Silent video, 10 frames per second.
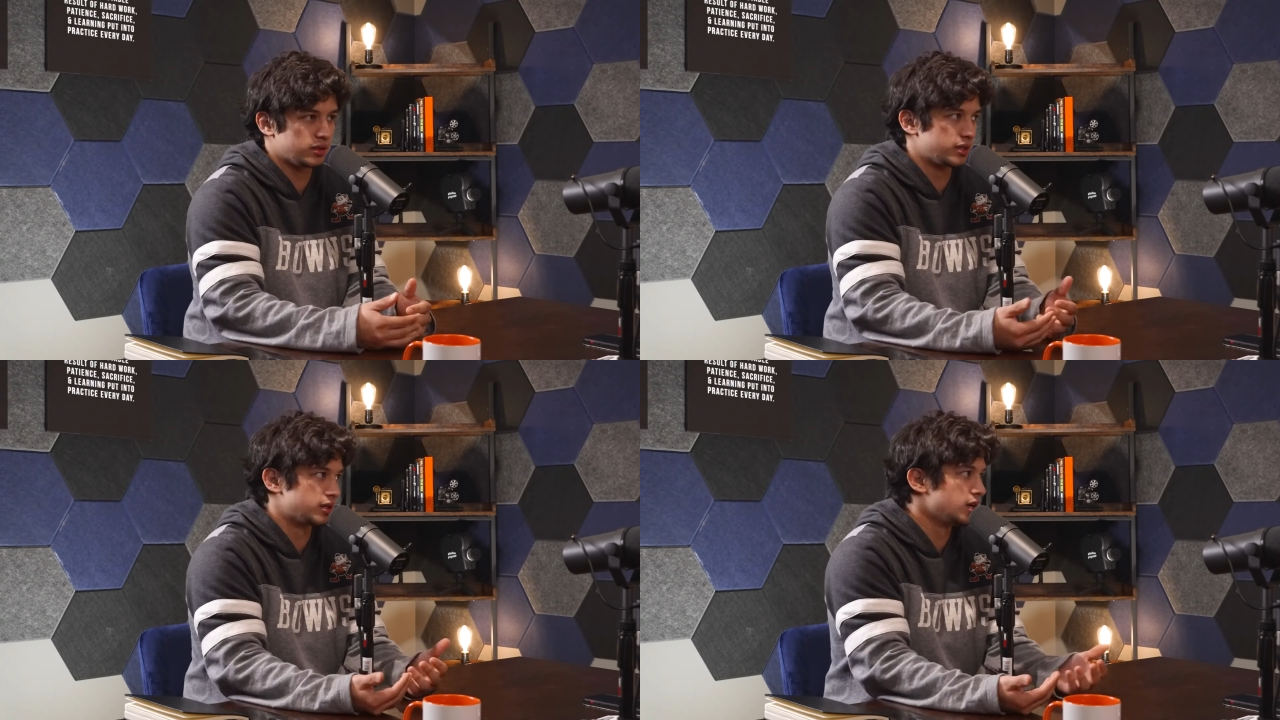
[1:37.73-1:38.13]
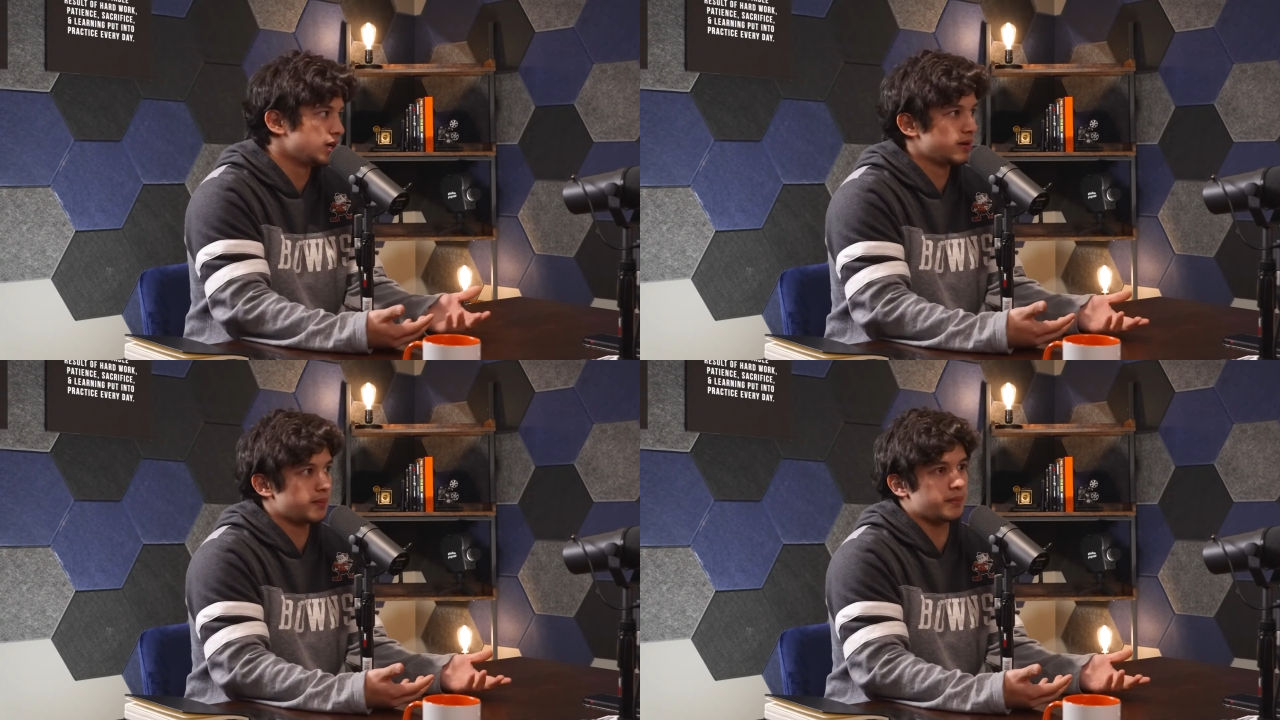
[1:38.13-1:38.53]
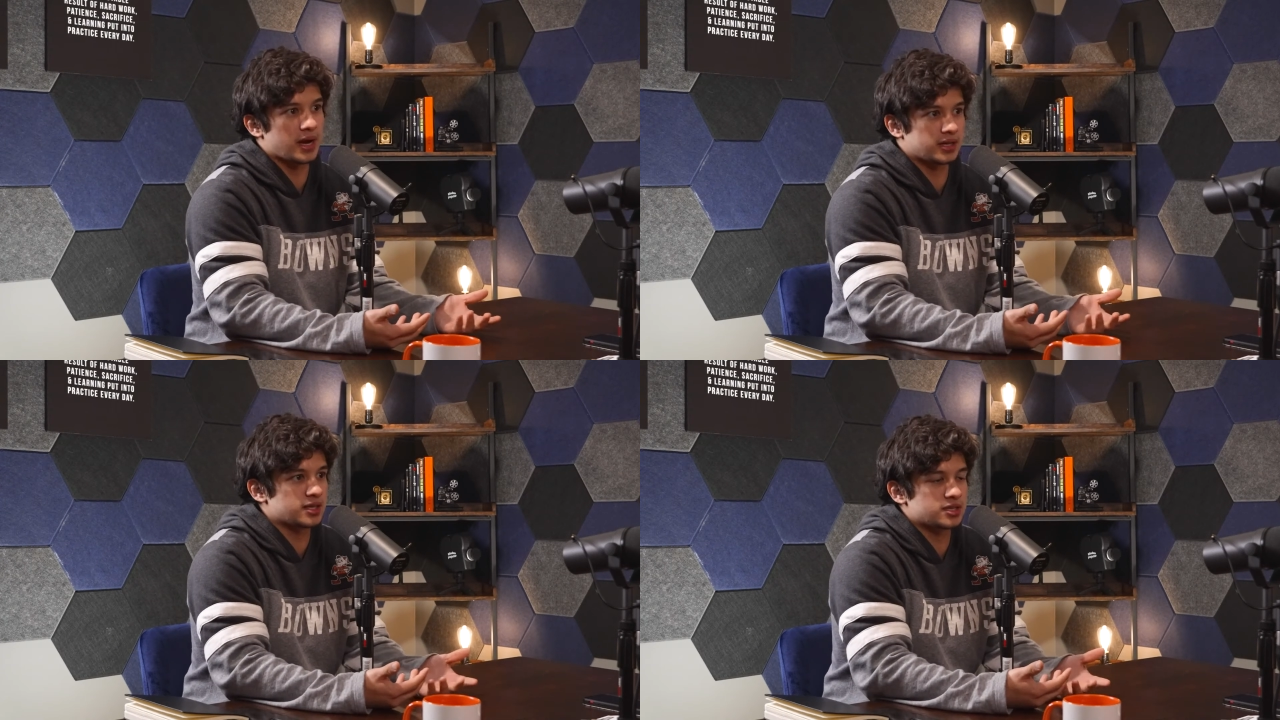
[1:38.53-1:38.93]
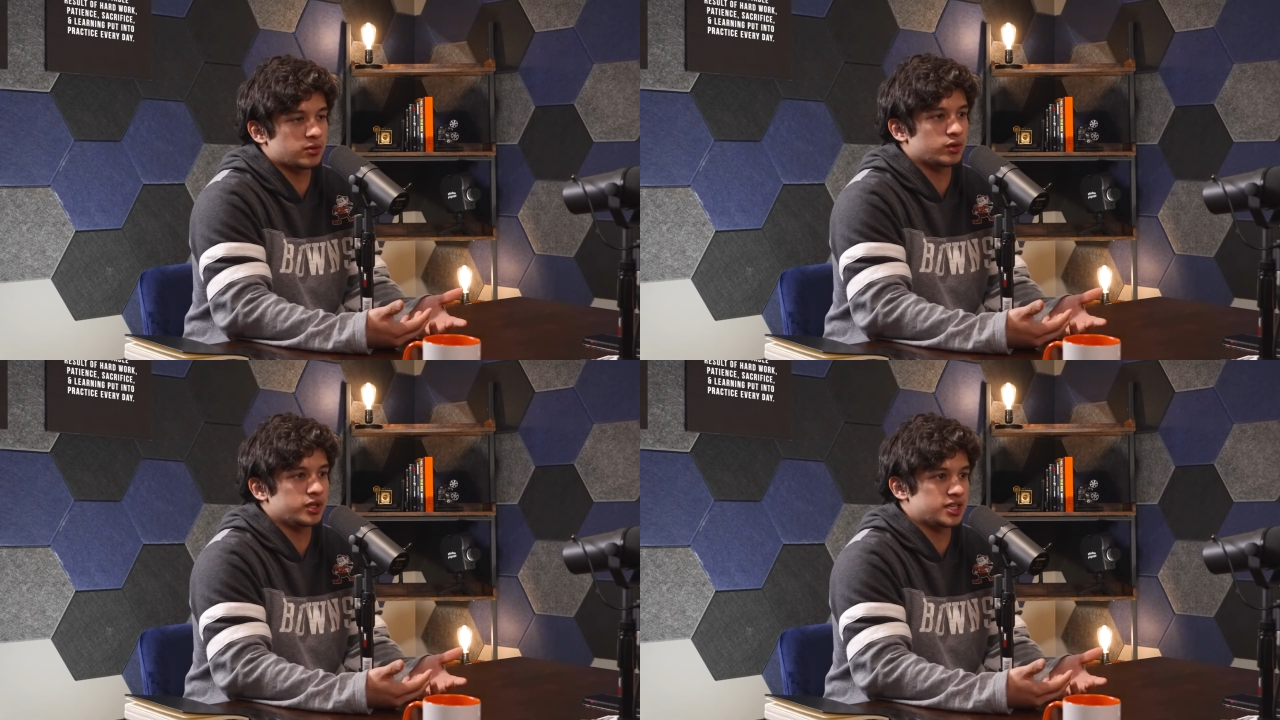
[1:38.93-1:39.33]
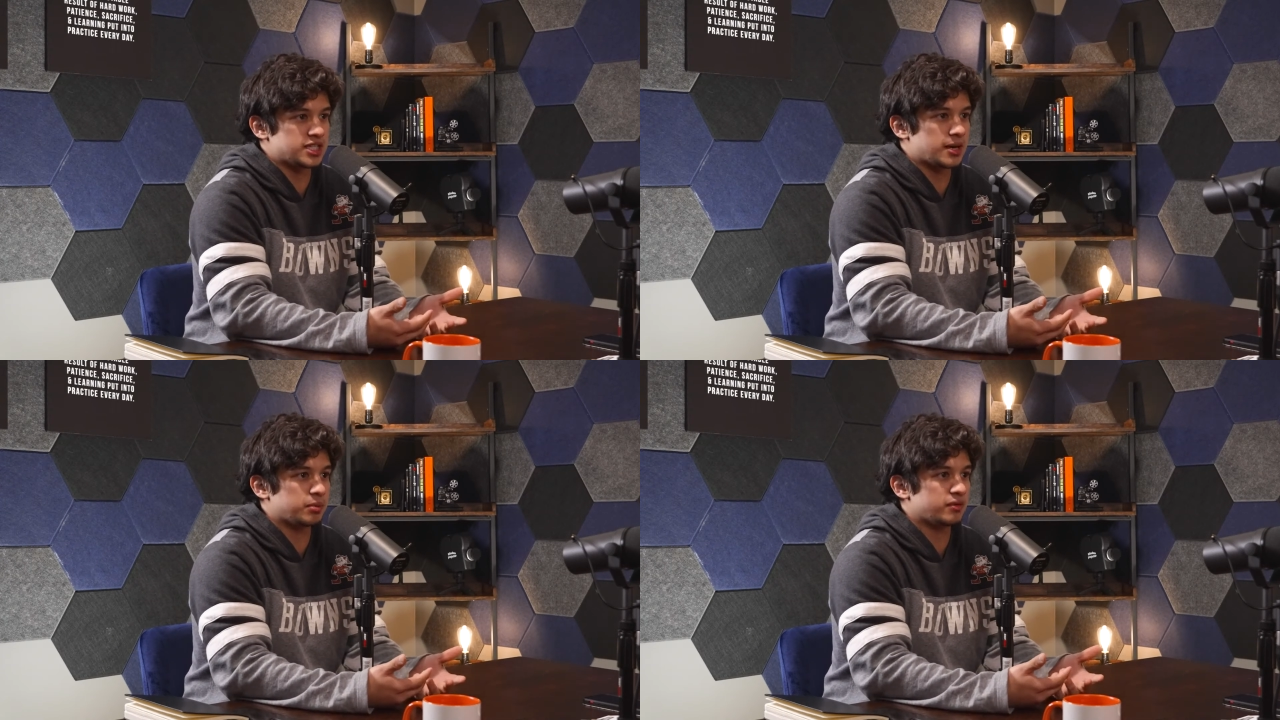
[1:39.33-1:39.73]
Like Matt doesn't really
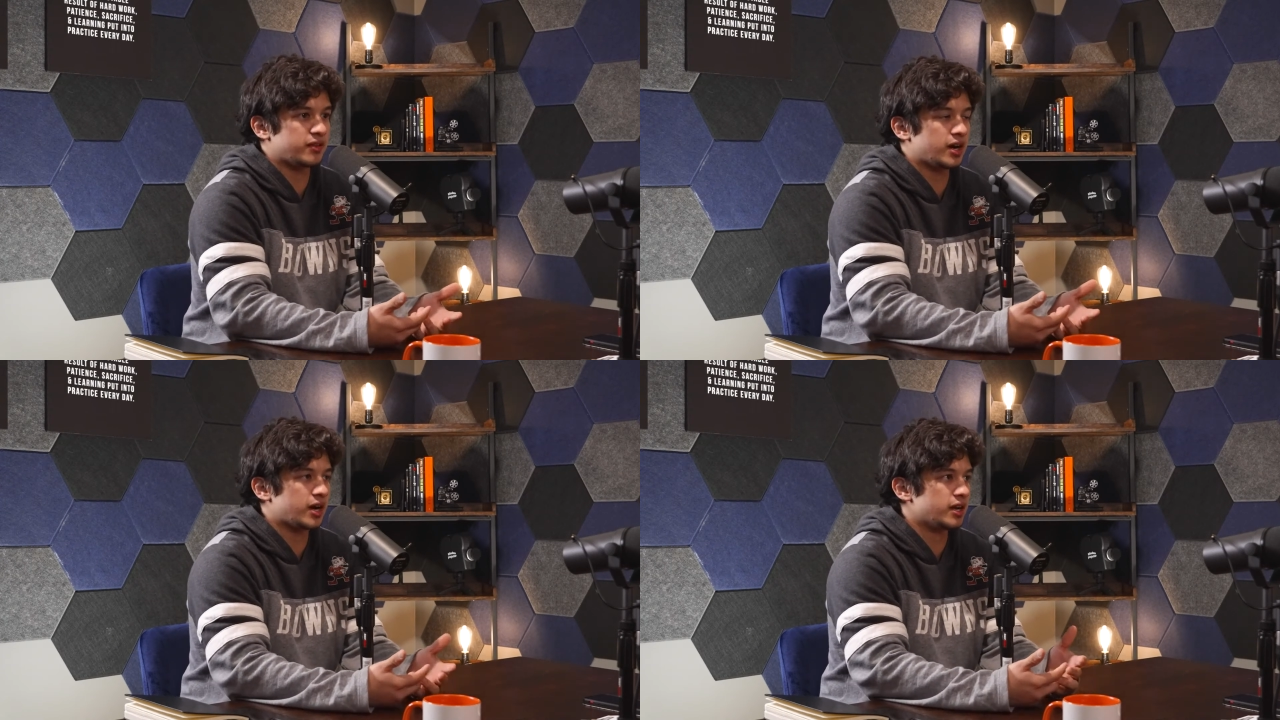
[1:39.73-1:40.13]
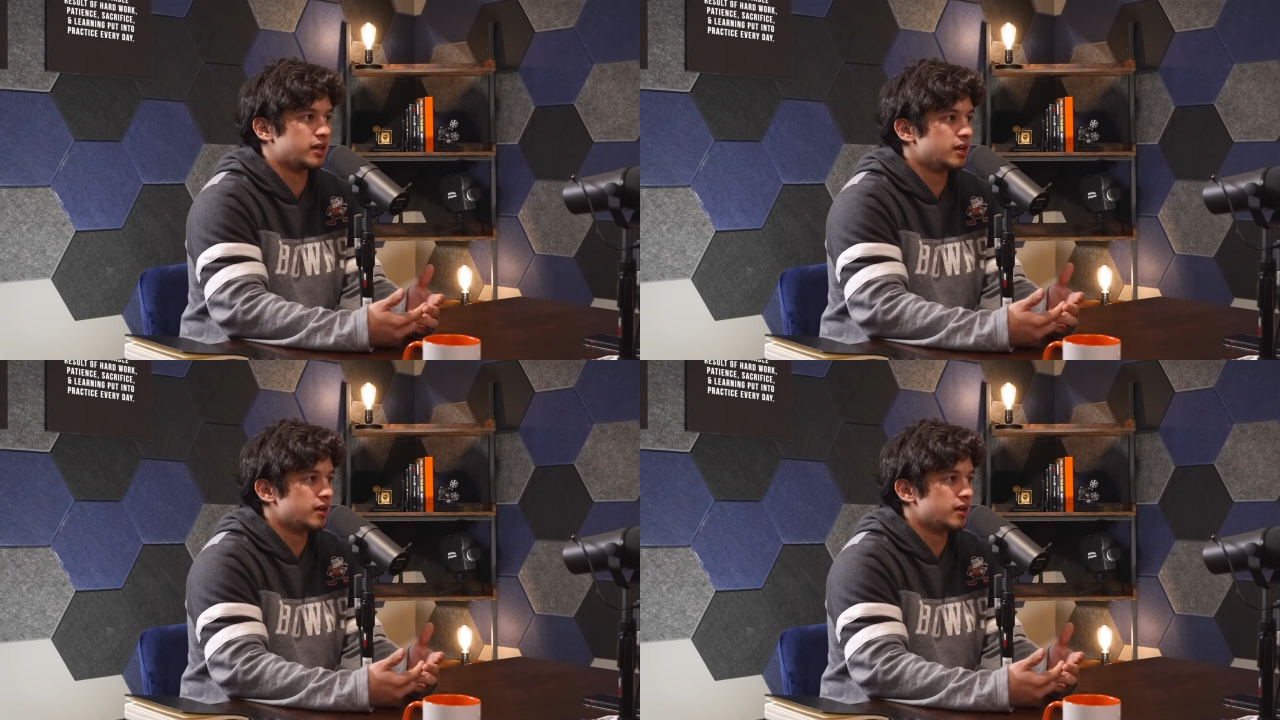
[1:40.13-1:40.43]
exemplify